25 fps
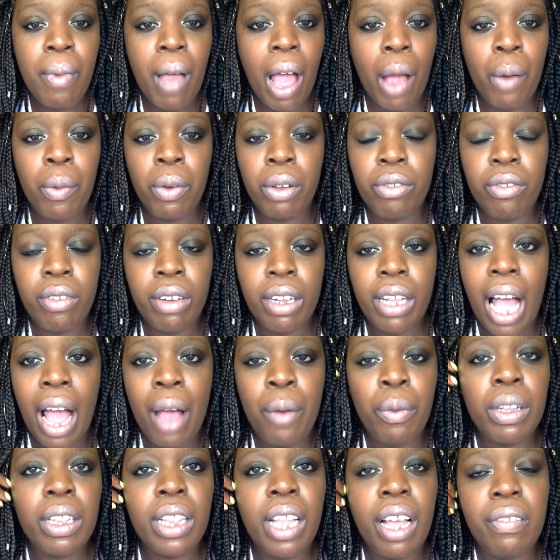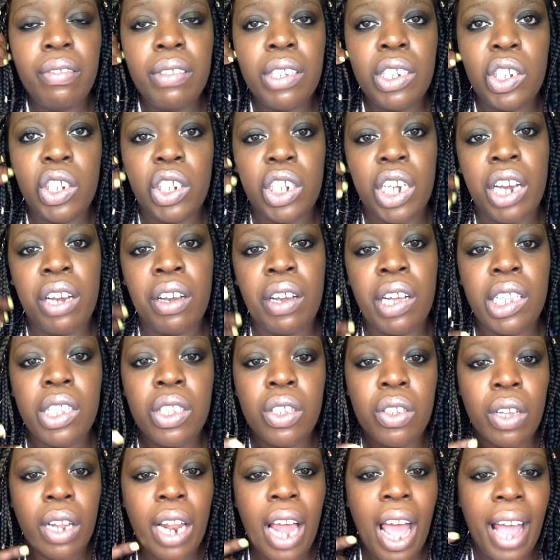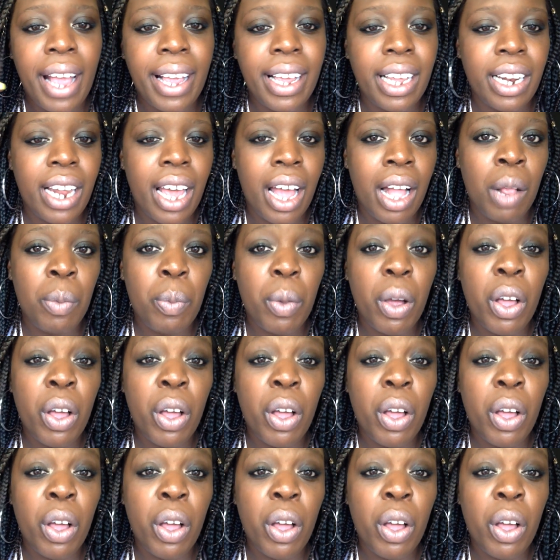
I would love to share it so that I can help